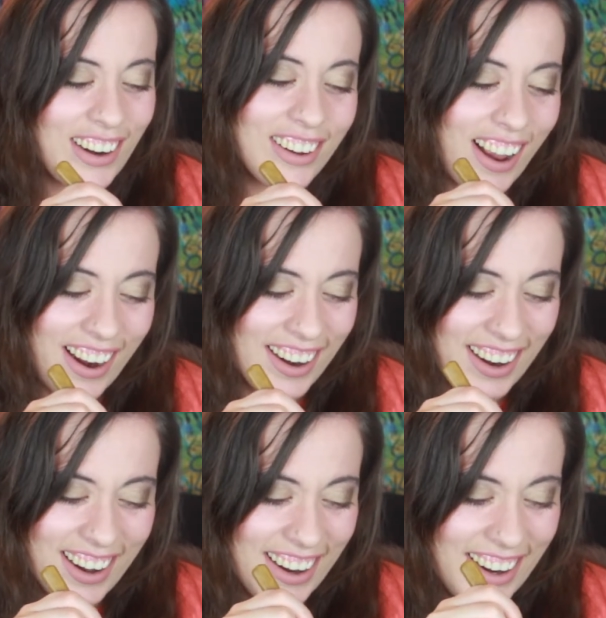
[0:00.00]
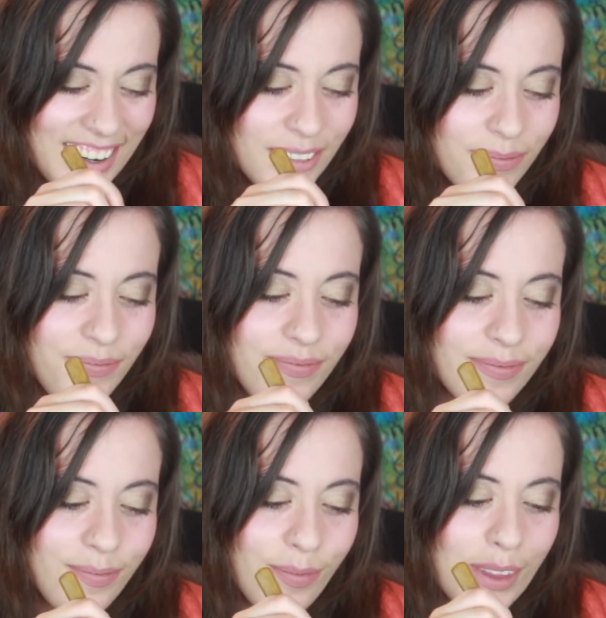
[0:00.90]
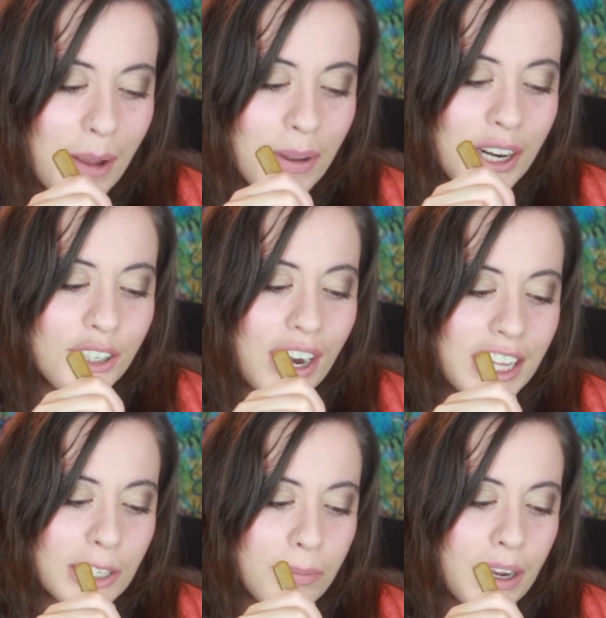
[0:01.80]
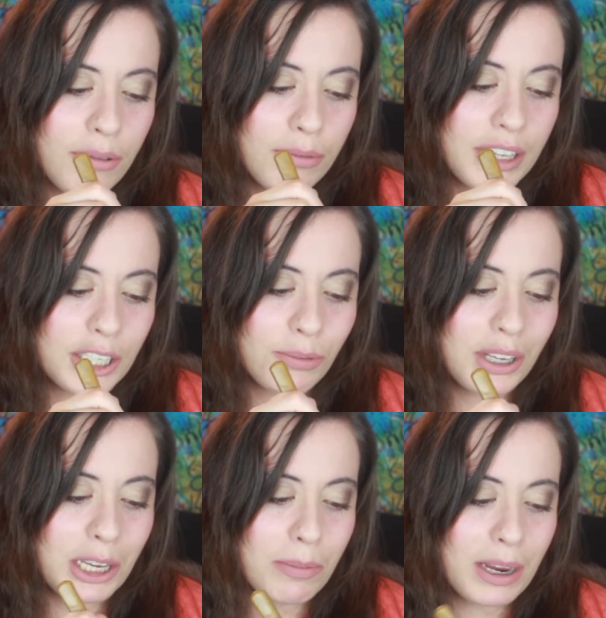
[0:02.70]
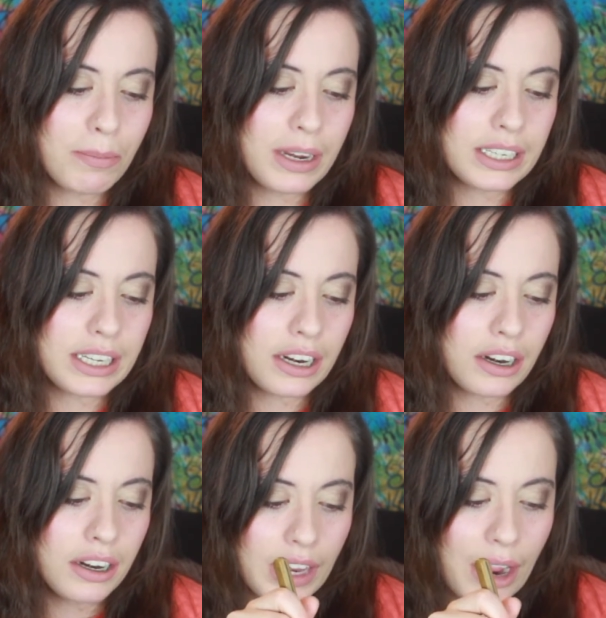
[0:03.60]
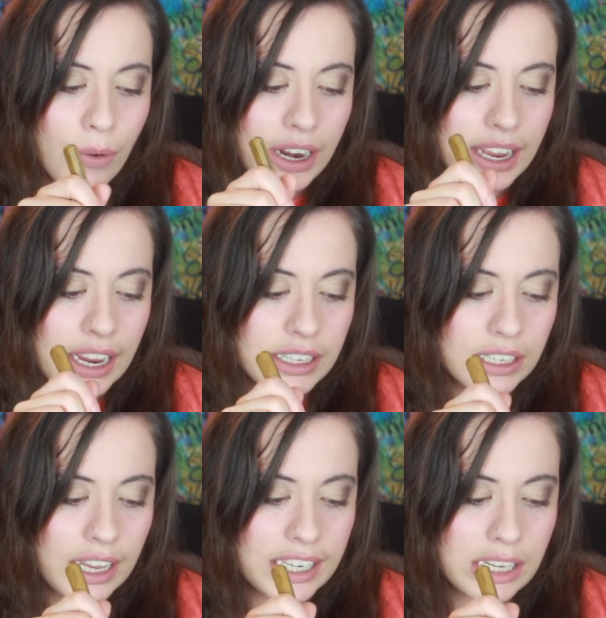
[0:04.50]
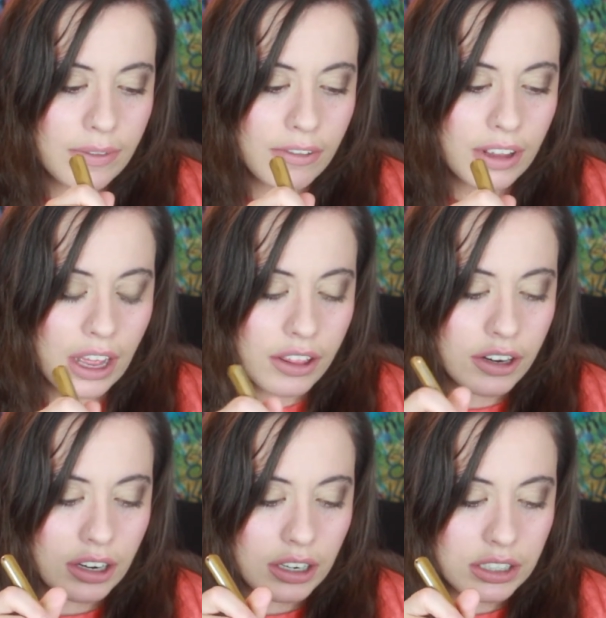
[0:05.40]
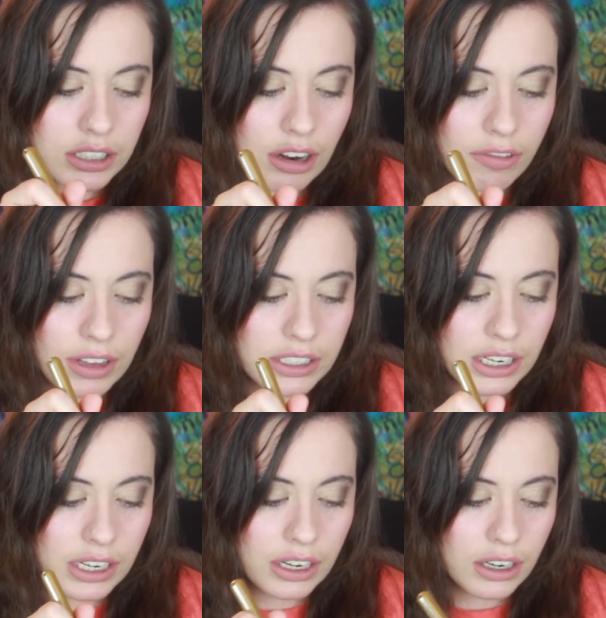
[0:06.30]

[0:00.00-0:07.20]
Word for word: Hold on. I'm gonna try this big, this really big piece here. I wanna get to like some of the other stuff that's in here.